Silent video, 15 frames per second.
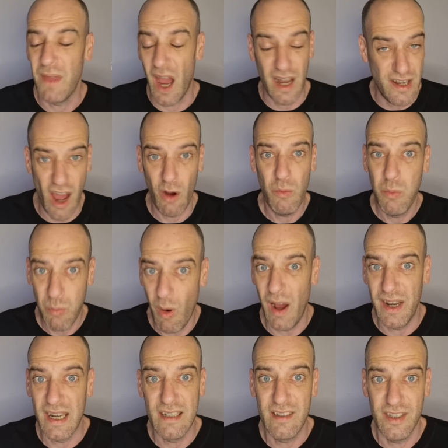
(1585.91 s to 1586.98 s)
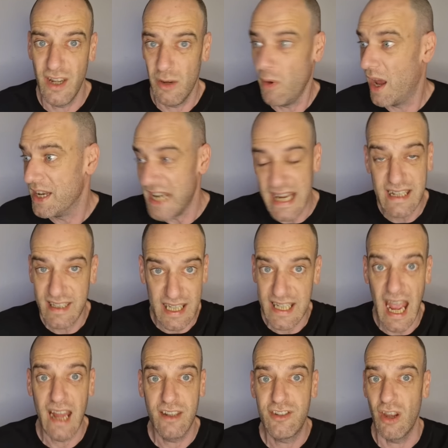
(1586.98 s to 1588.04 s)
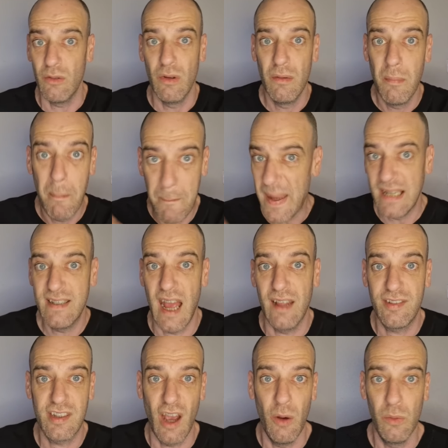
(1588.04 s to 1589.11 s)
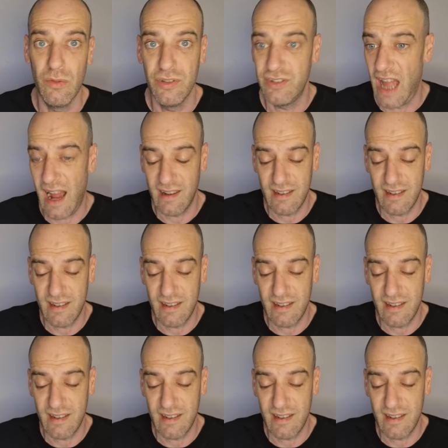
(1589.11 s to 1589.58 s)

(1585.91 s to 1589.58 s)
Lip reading: I know what I need to do. I need to get to Big Tesco's.